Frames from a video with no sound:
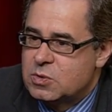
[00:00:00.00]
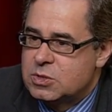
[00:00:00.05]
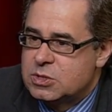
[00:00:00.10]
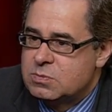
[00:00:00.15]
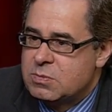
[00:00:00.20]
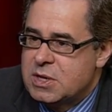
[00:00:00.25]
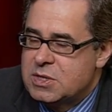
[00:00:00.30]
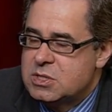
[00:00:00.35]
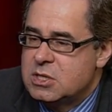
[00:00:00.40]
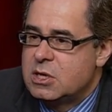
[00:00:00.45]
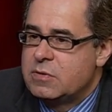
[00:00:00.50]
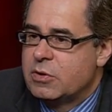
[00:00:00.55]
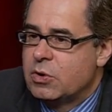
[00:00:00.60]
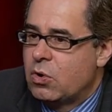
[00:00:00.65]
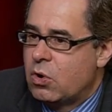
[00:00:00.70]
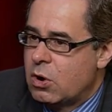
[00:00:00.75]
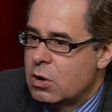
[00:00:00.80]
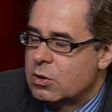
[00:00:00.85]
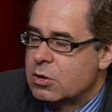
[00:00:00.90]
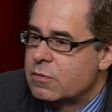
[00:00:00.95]
which makes it even
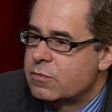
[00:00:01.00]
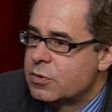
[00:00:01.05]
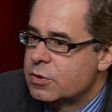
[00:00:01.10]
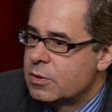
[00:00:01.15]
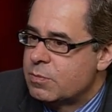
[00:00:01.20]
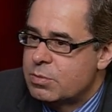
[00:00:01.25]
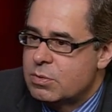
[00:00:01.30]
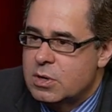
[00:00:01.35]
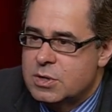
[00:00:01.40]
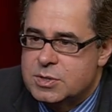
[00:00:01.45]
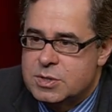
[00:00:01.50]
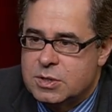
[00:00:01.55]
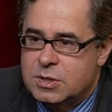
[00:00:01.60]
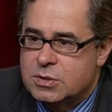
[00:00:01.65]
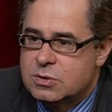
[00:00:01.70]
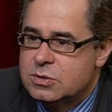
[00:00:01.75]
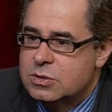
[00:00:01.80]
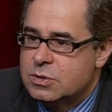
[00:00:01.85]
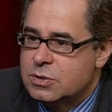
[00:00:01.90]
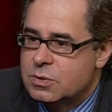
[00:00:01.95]
harder for the
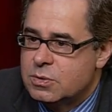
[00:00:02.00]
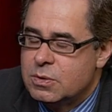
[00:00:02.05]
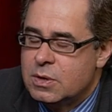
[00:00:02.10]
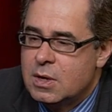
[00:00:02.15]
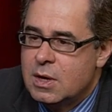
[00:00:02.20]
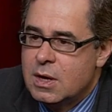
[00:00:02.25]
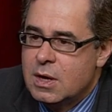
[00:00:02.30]
president to,